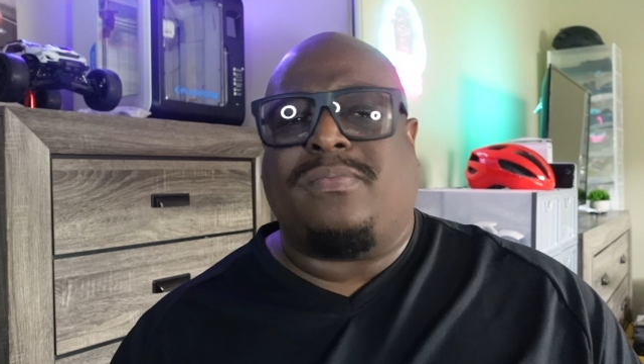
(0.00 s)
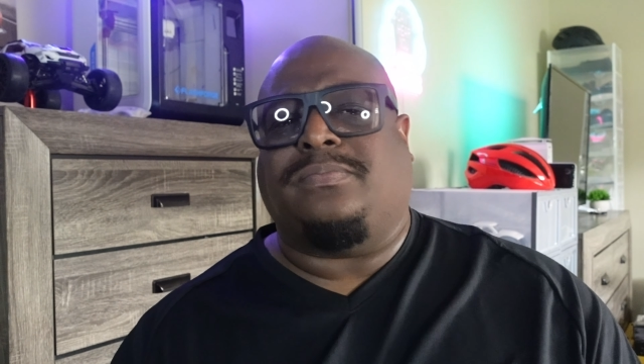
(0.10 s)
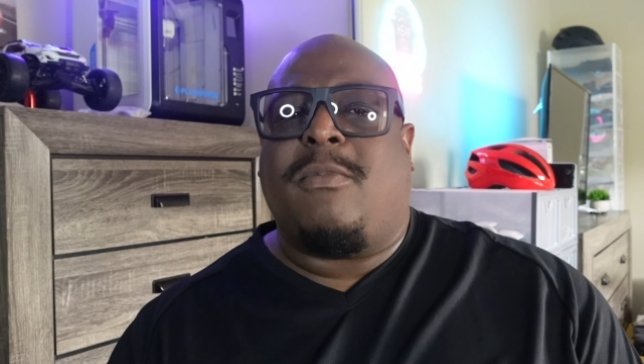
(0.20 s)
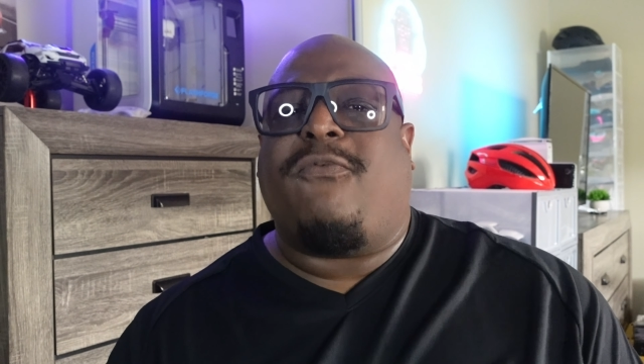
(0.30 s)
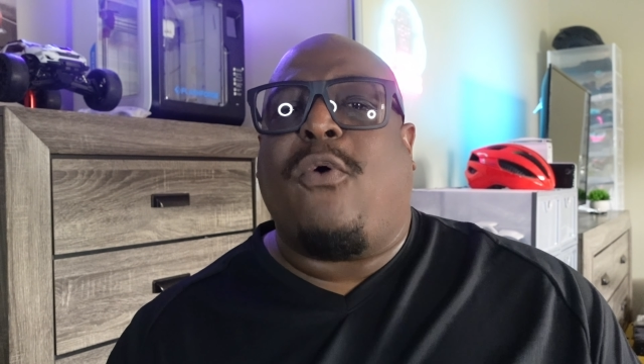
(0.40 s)

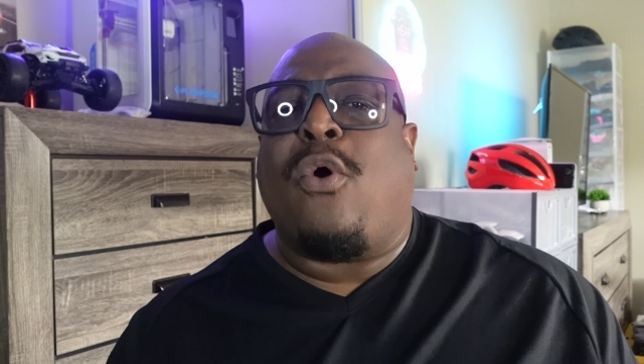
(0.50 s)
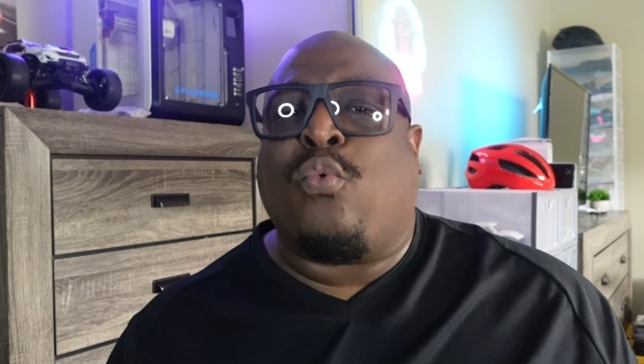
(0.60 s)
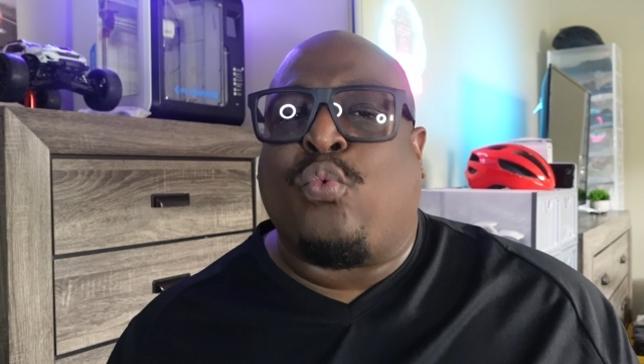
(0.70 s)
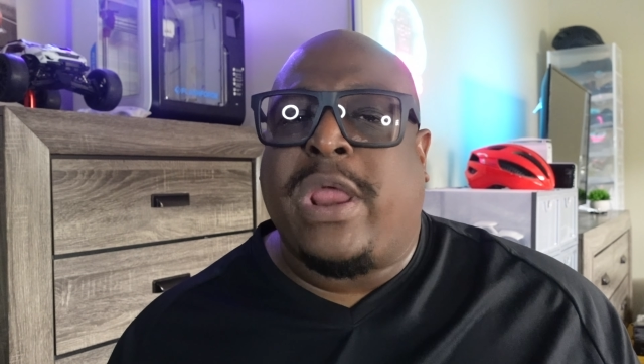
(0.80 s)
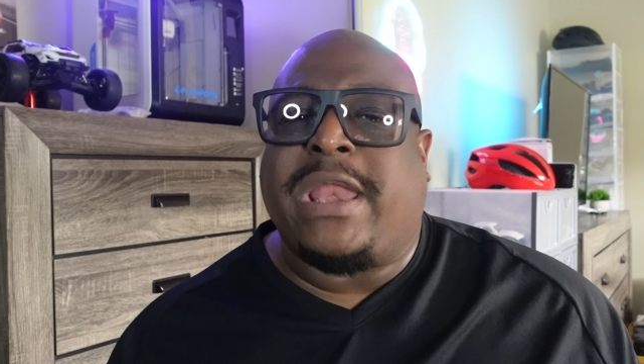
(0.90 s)
but for
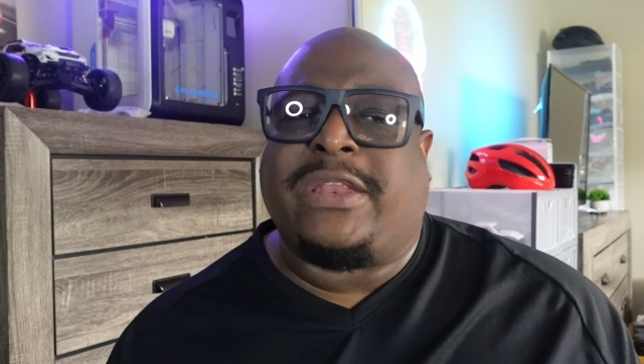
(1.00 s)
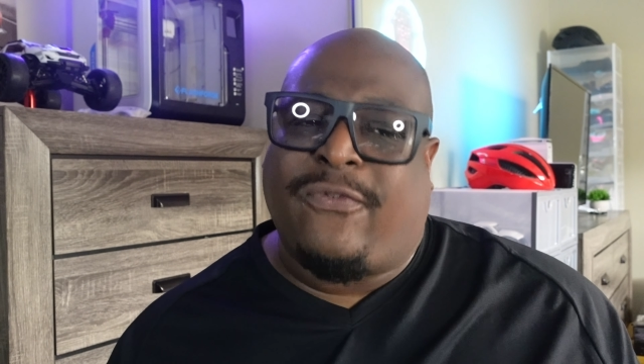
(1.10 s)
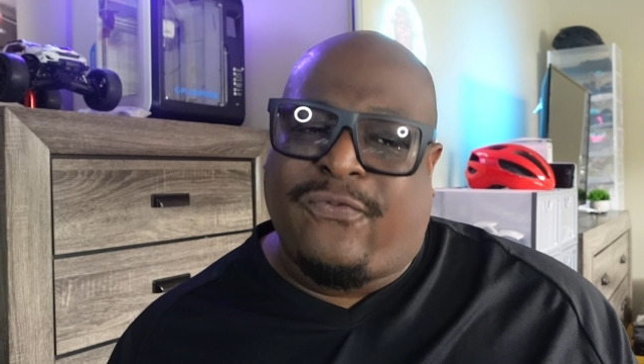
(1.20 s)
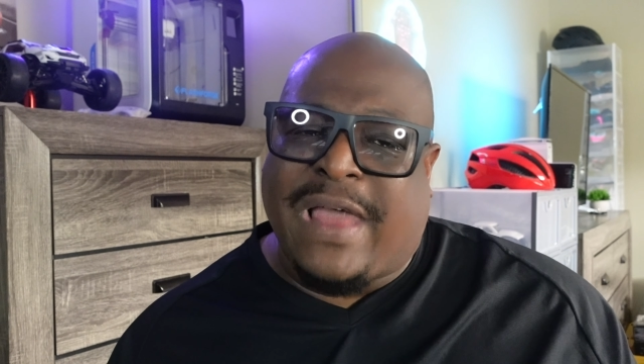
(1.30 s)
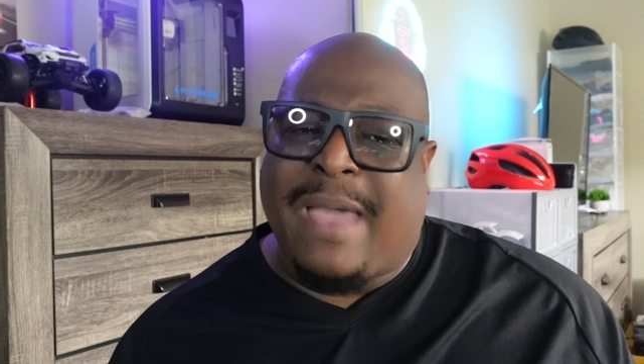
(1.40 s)
a
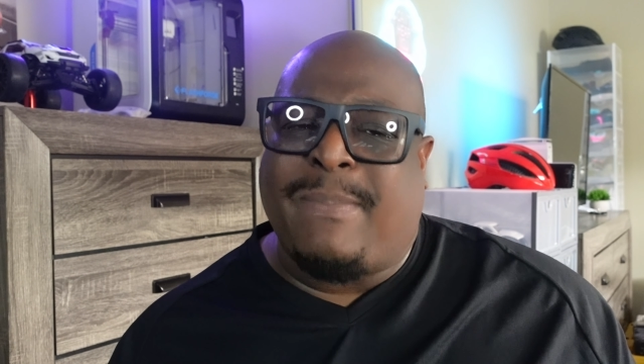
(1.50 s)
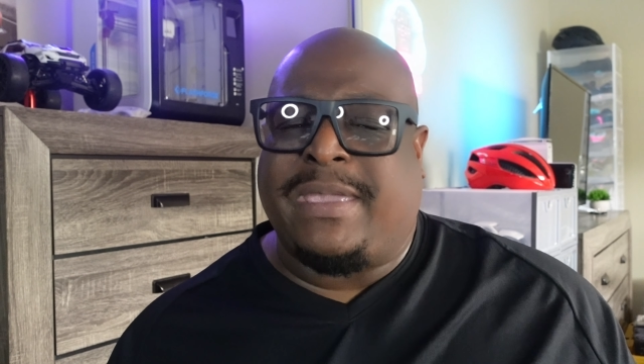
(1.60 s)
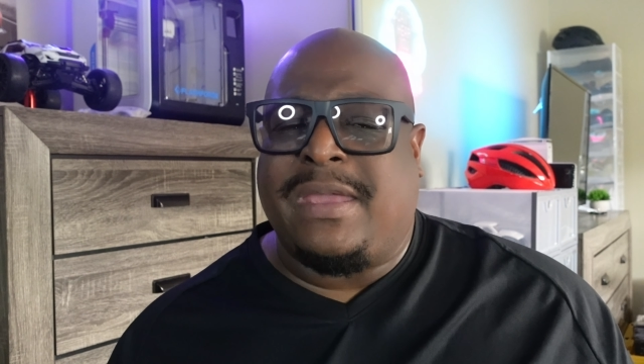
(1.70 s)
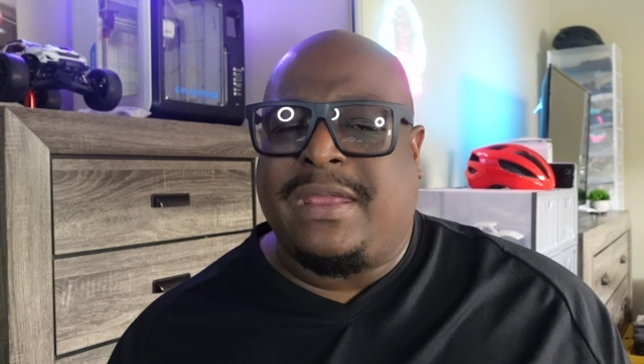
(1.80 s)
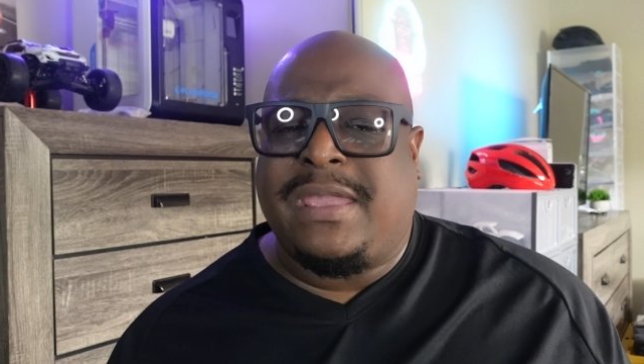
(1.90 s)
ready-to-fly
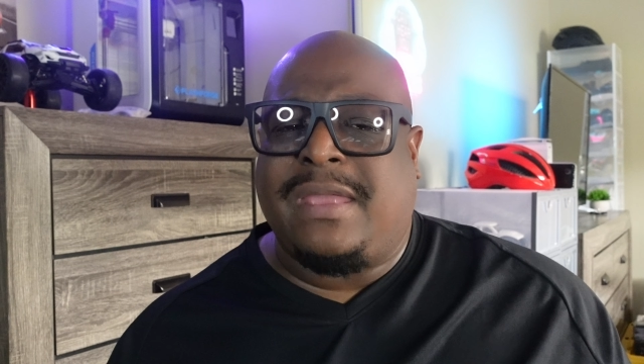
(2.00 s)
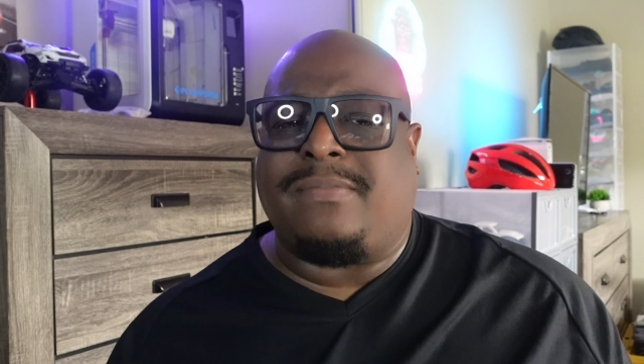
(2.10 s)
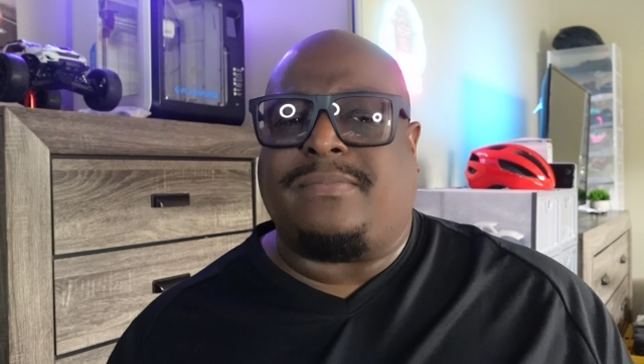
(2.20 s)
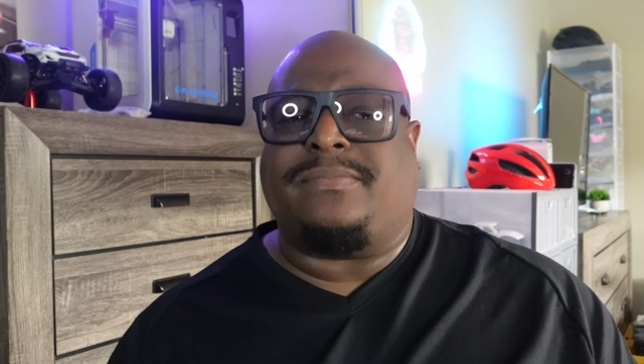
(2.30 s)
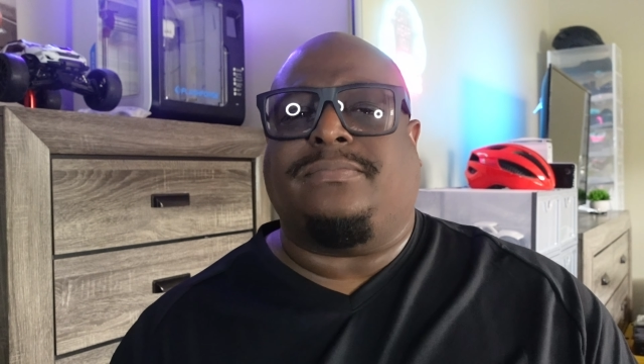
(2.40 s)
beginner kit,
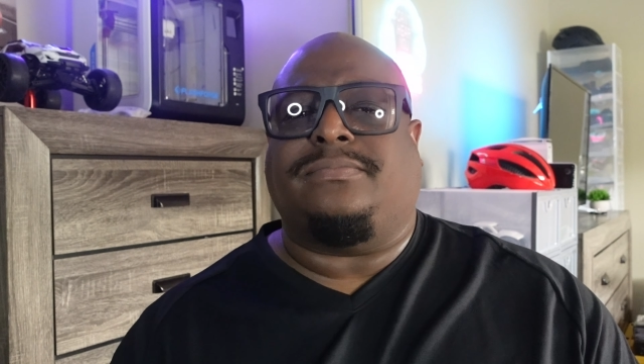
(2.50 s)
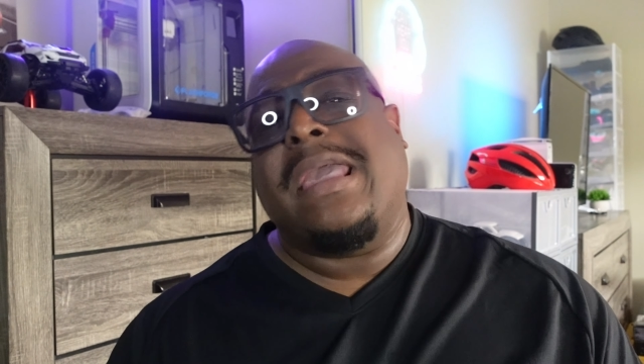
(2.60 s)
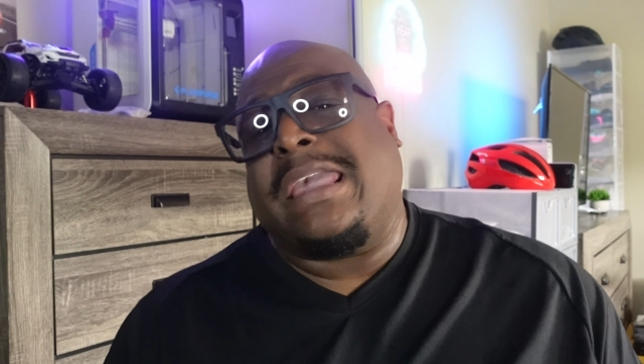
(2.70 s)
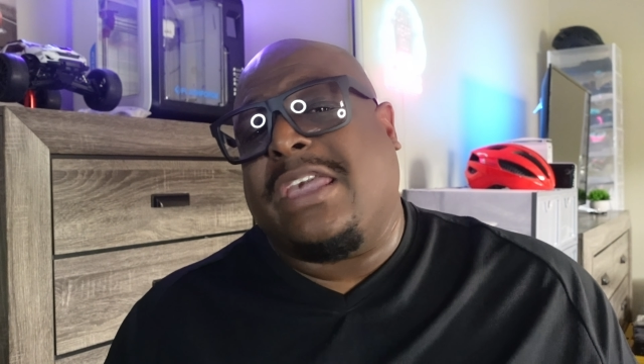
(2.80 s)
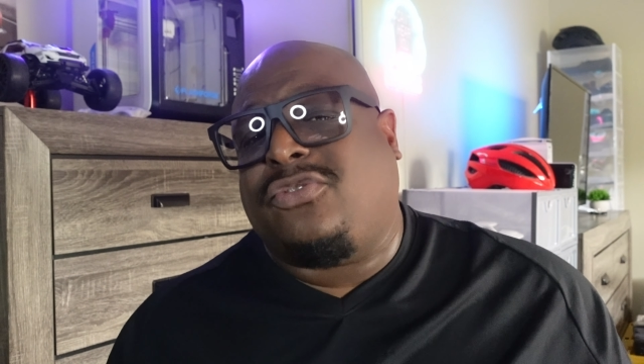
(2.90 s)

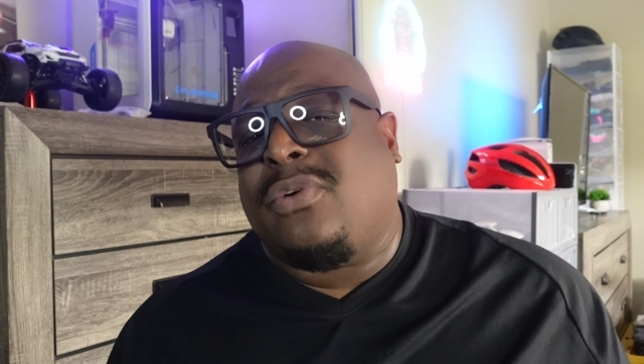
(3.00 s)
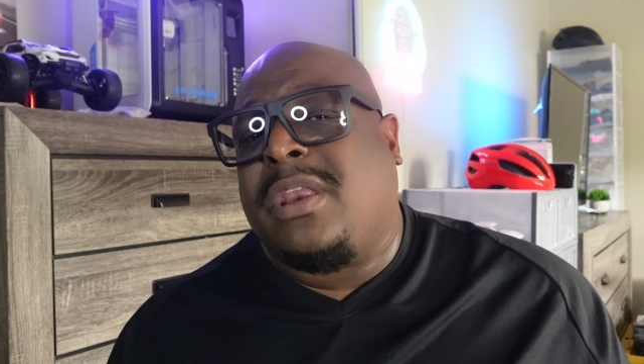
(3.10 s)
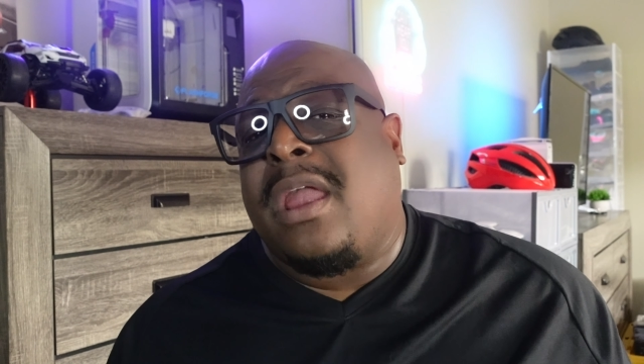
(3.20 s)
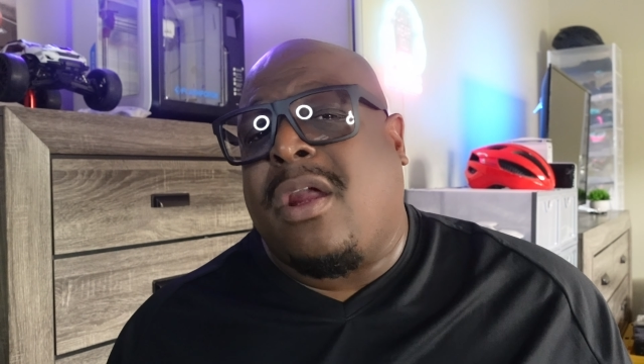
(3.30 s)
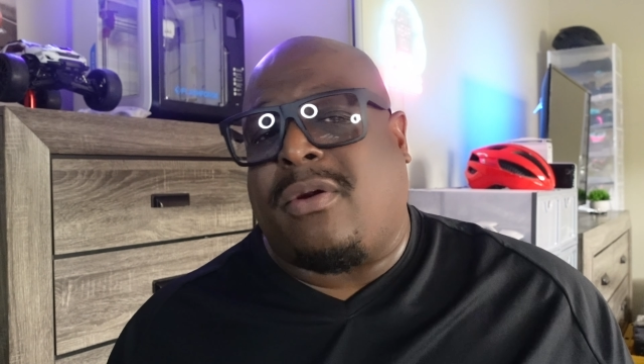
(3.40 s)
it gets you in
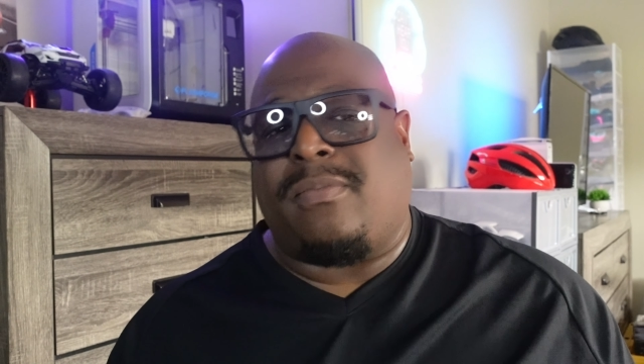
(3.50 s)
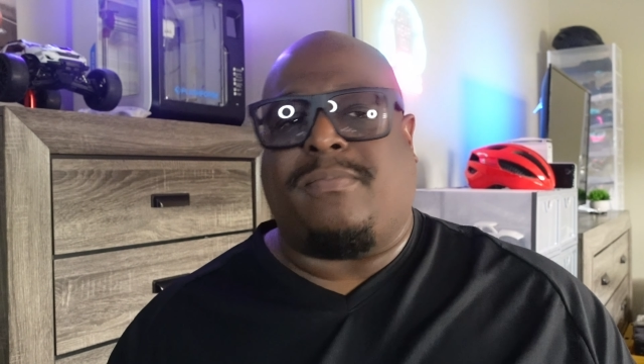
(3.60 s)
the air.